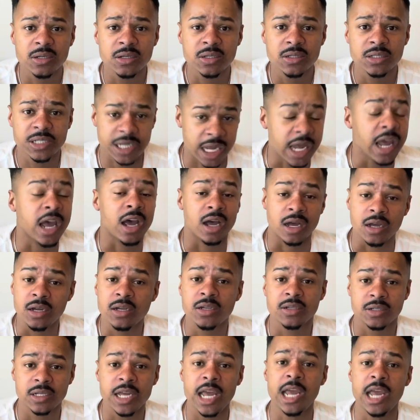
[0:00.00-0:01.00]
Yeah,
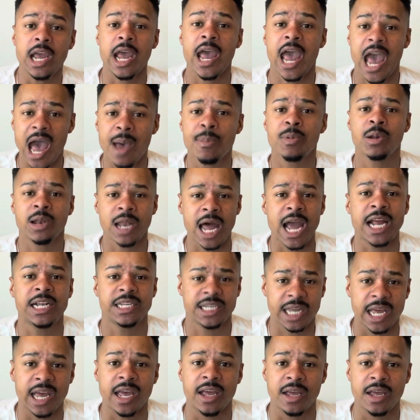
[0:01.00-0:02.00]
it happened like
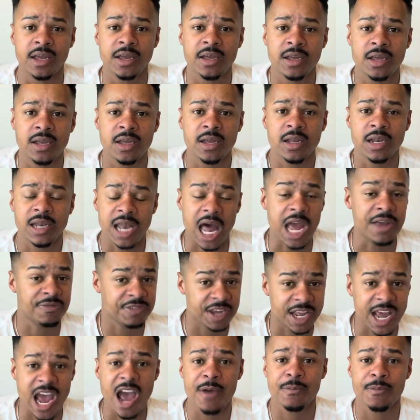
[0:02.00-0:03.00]
that. Life
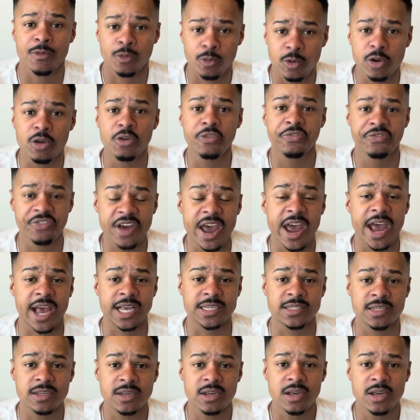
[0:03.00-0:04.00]
can happen real
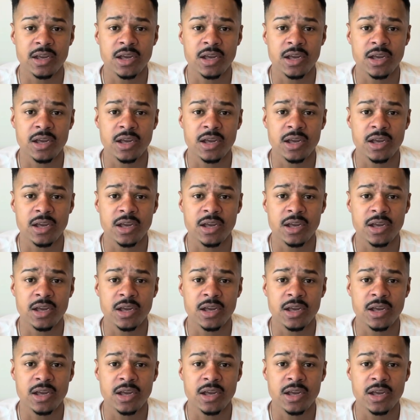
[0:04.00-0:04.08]
fast.